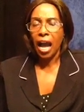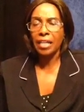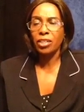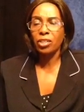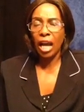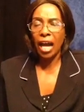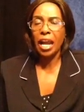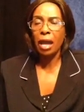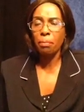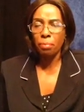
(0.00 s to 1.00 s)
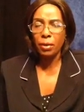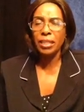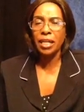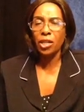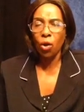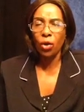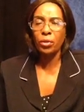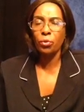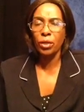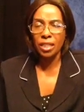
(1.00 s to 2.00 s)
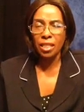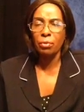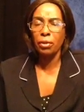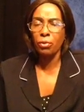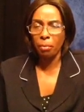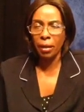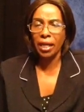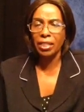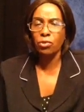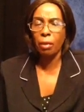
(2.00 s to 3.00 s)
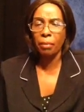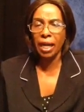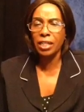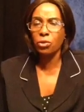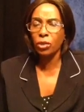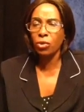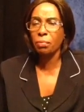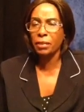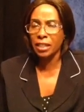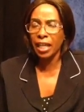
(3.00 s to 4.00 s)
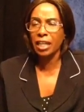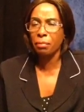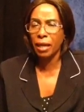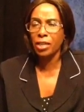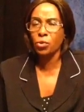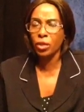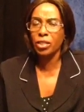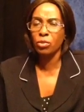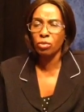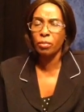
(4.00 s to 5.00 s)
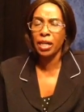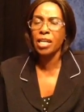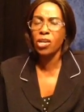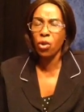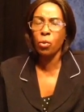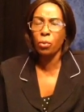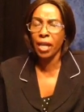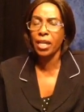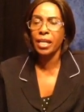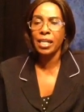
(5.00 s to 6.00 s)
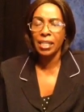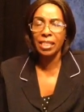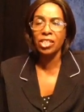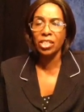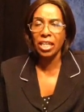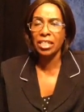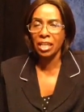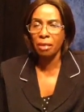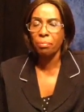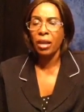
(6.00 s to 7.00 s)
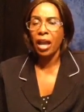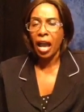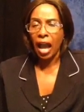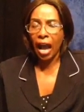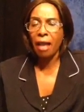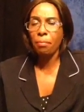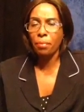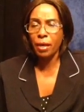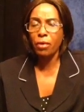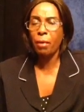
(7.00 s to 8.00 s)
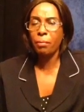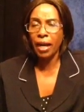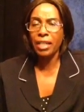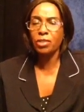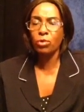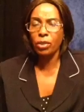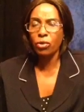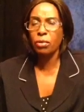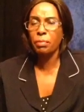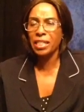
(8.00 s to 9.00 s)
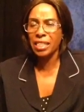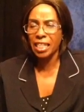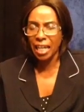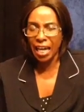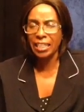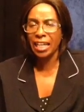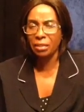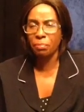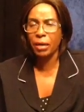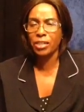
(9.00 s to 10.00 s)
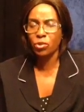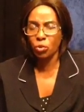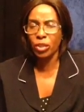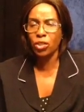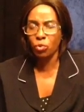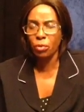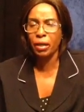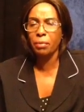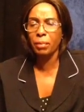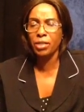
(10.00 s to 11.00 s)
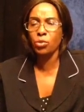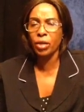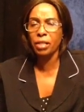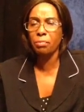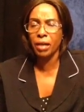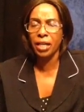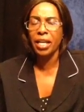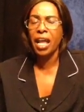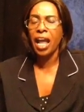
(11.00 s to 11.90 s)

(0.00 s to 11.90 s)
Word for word: And, and I pray that God will deliver your marriage. Your marriage will not be taken by a straight woman. No way, in Jesus' name. I pray your marriage will not be scattered by strange women, by strange men.